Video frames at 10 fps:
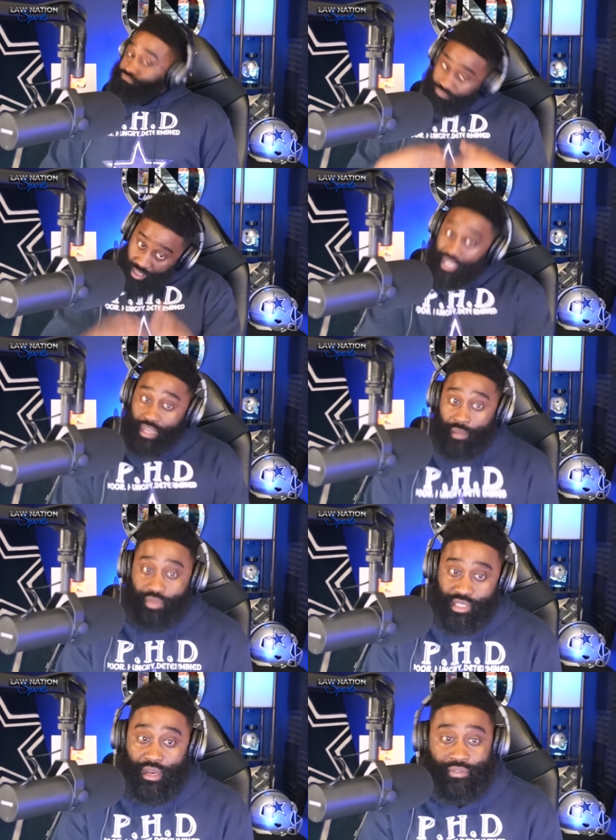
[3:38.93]
he
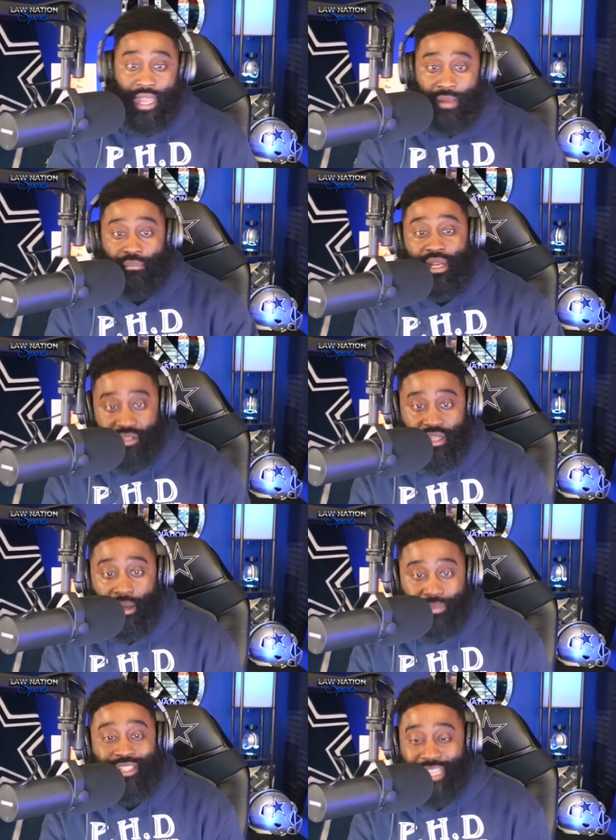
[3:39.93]
himself can't mess
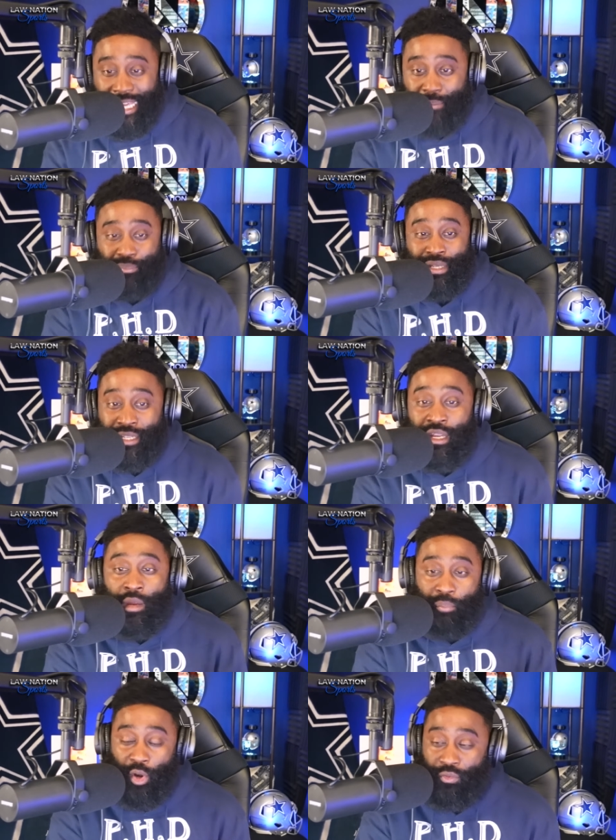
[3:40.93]
up. He got to be
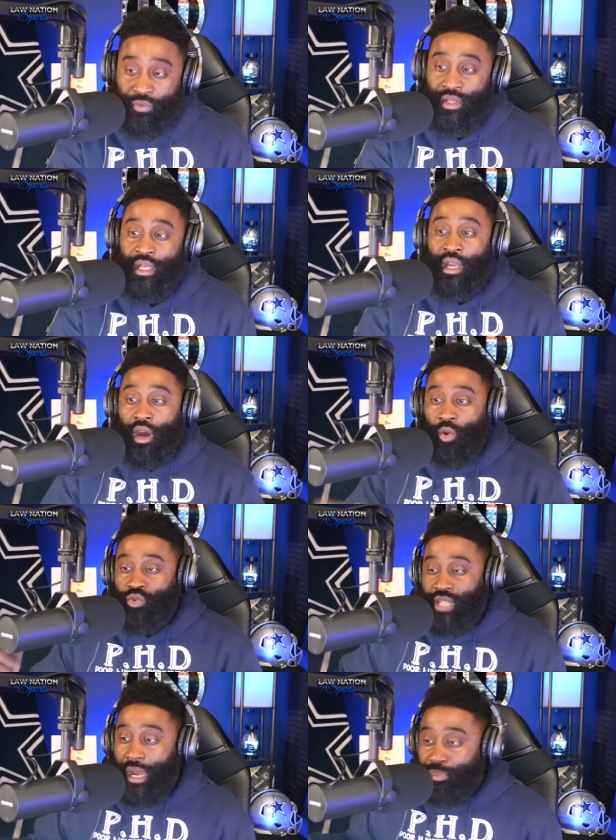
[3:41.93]
perfect. On
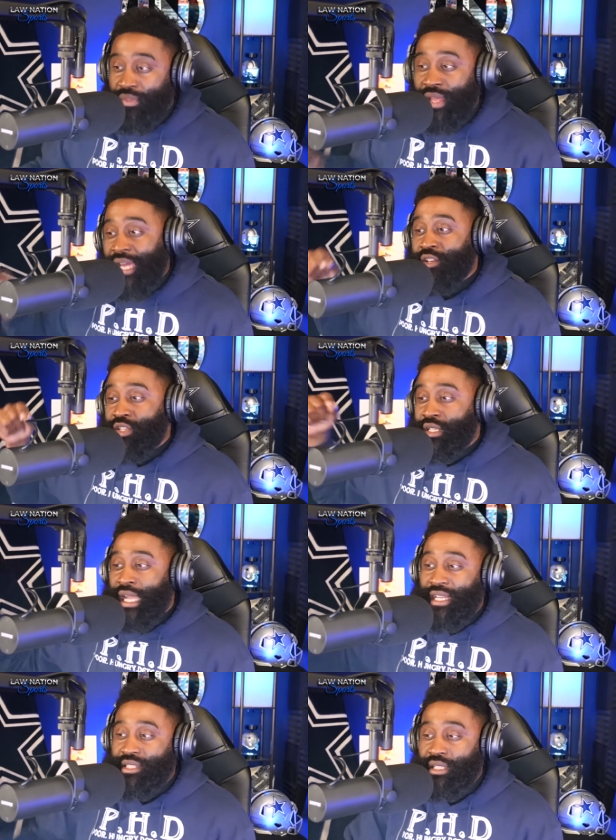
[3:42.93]
top of that, you
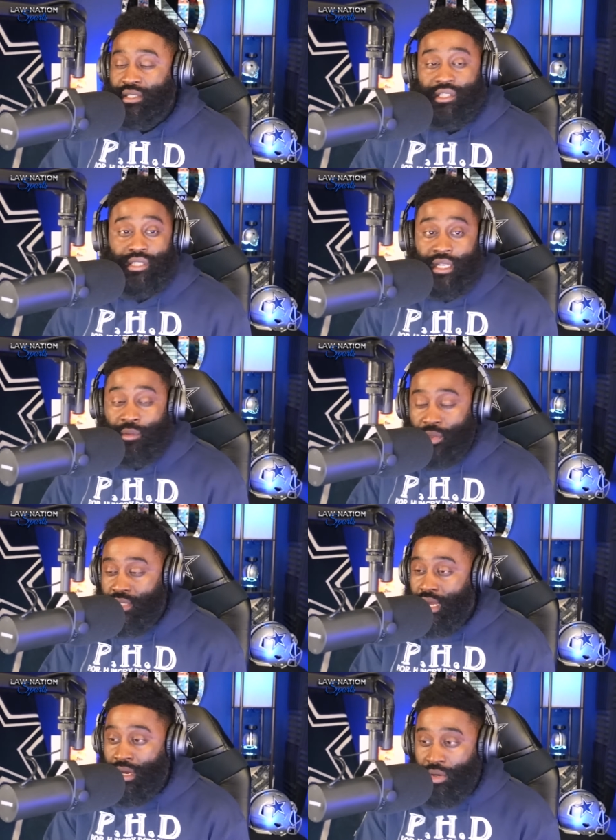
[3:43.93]
got to understand with
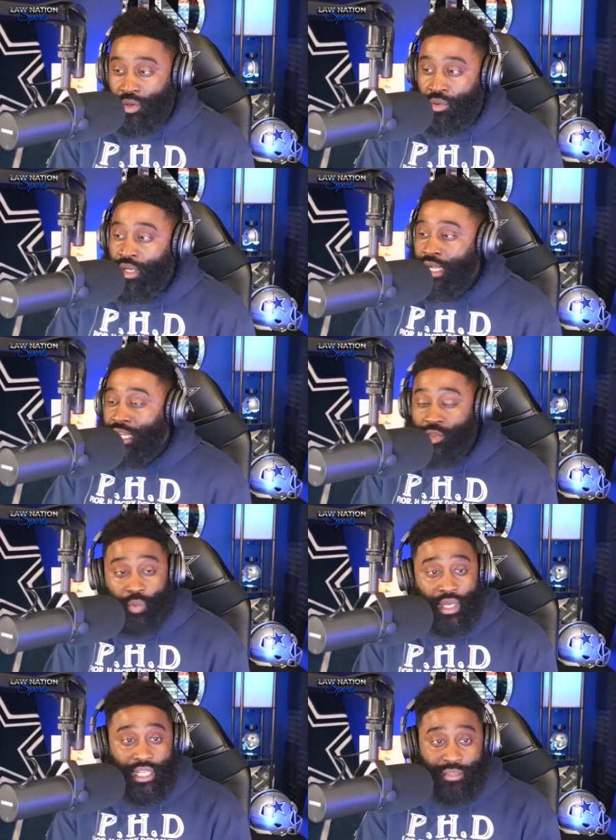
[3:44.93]
Dono as
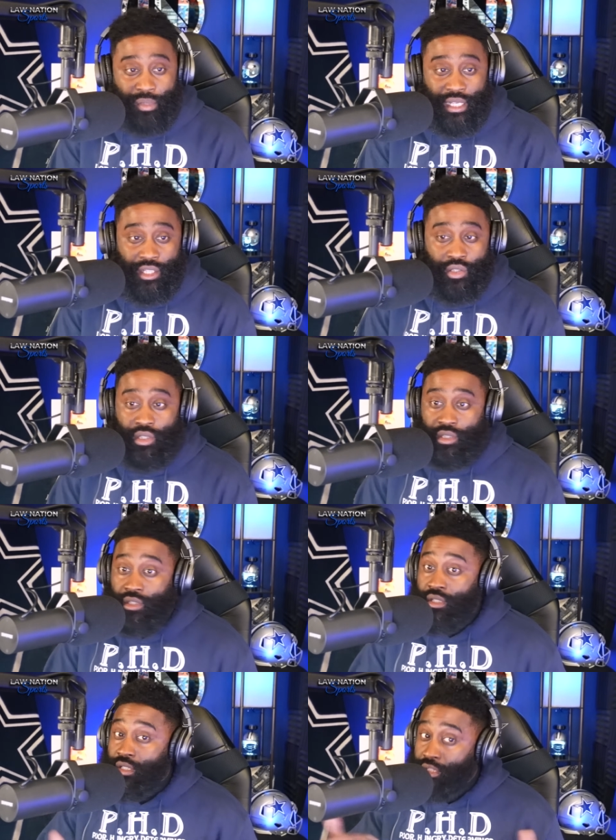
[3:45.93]
well as Malik Hooker,
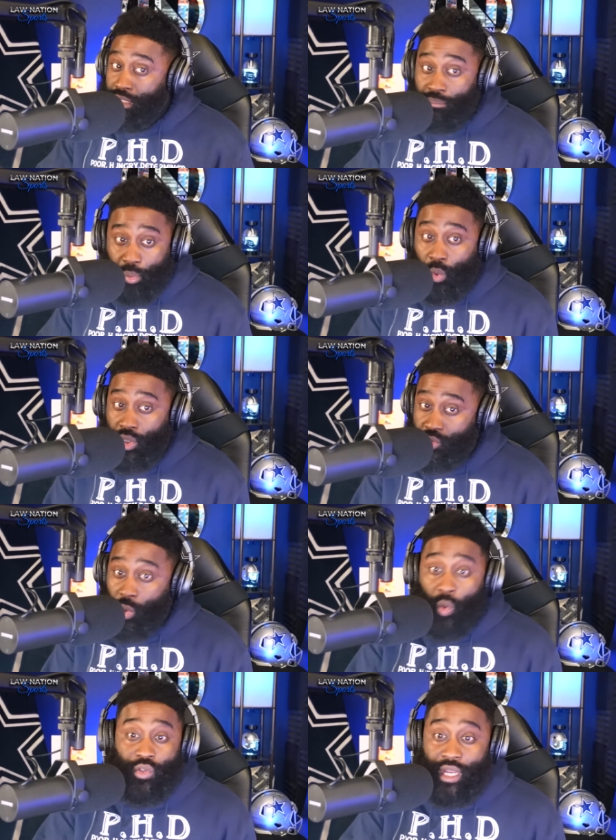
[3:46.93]
them boys
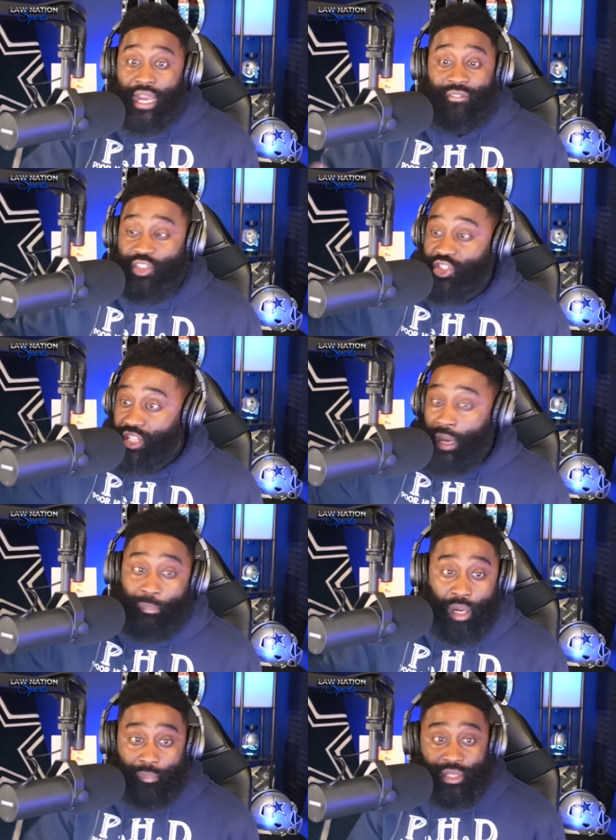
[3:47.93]
going to have to
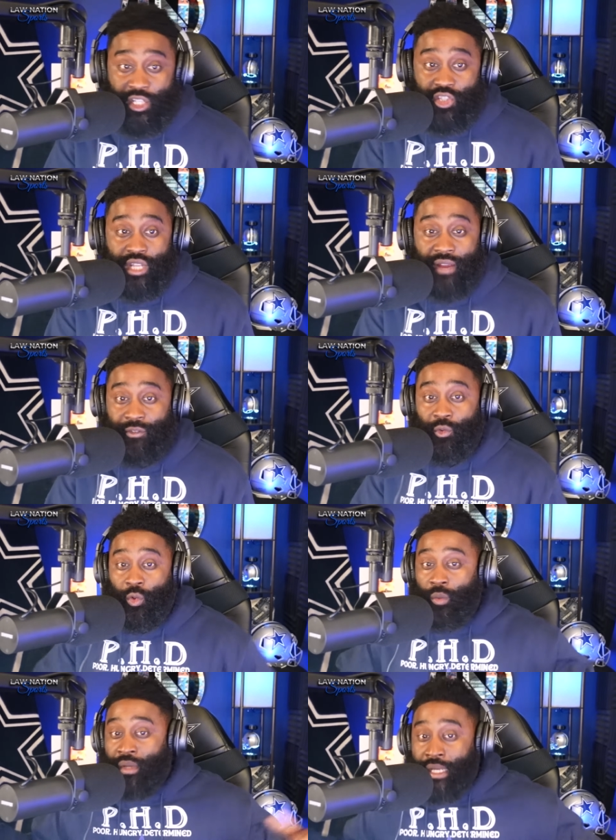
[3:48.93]
step up in the safety
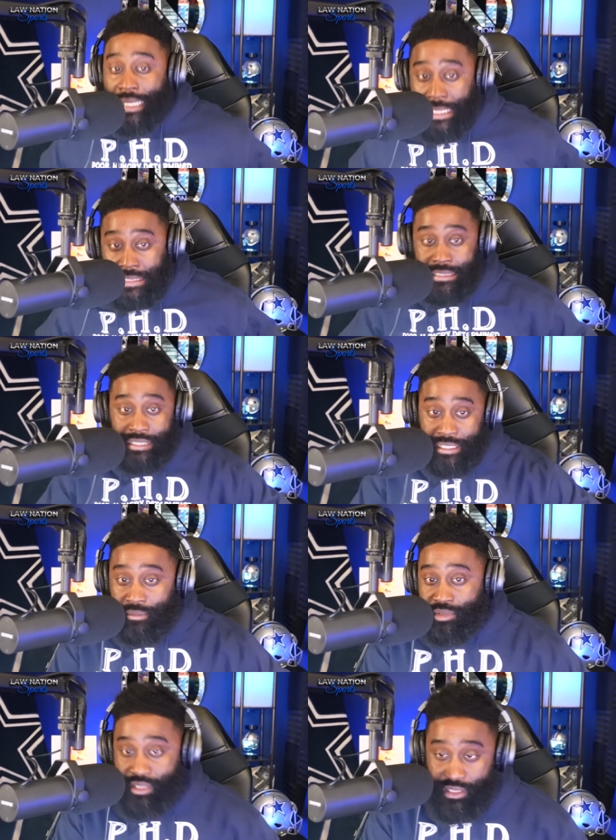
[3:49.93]
room. In
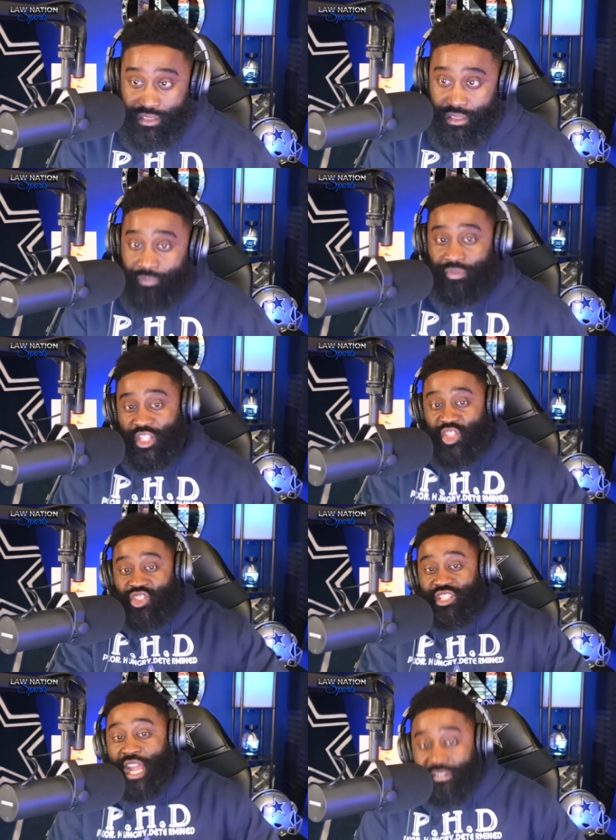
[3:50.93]
Zim's system, the
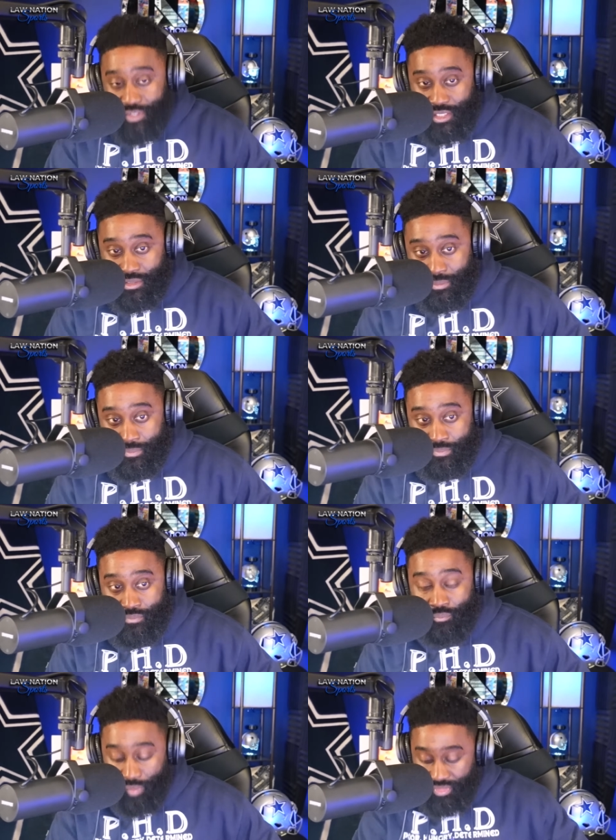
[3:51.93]
safeties,
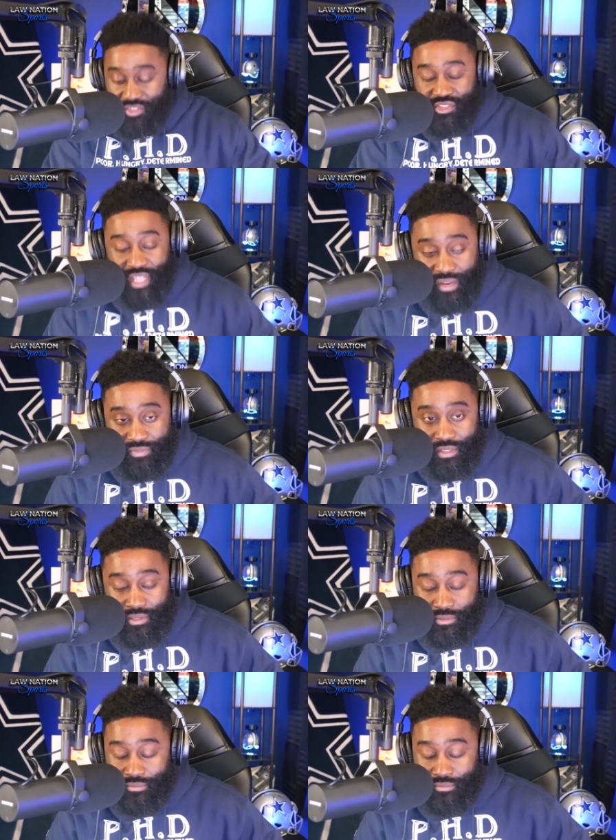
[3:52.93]
the safeties